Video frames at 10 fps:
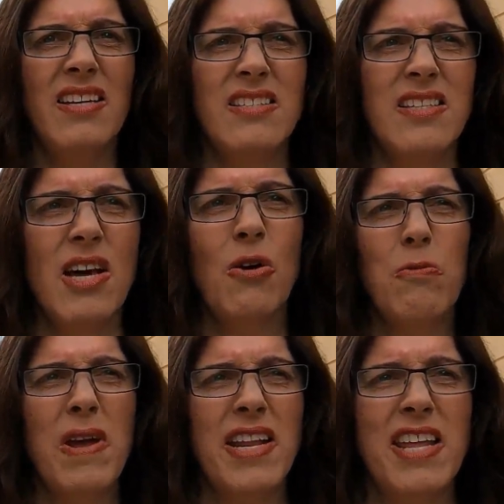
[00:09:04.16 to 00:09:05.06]
into the
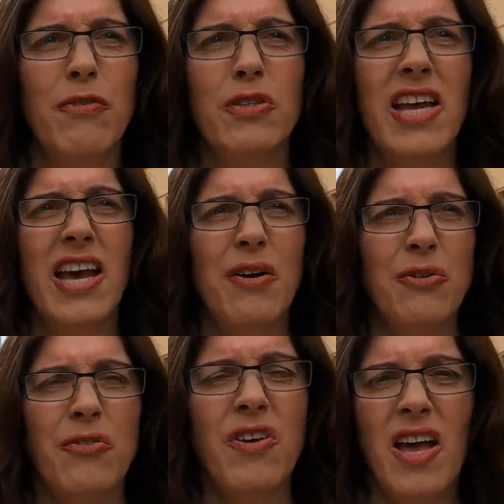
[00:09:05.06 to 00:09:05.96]
old medieval
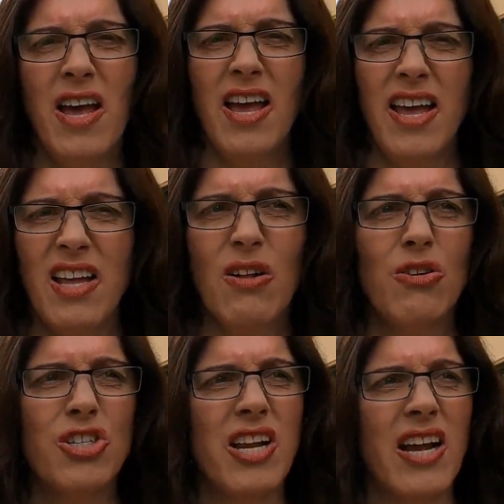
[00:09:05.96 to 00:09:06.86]
town of
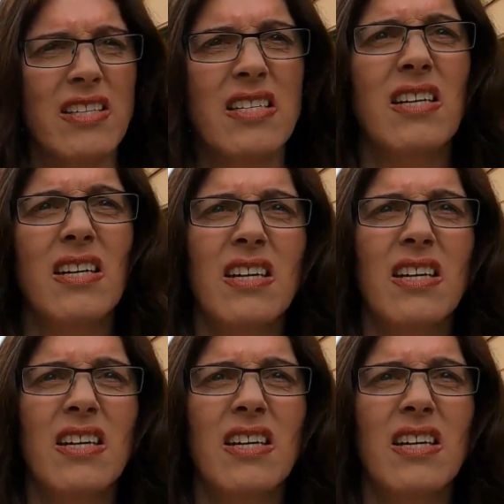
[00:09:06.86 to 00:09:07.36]
Ingolstadt.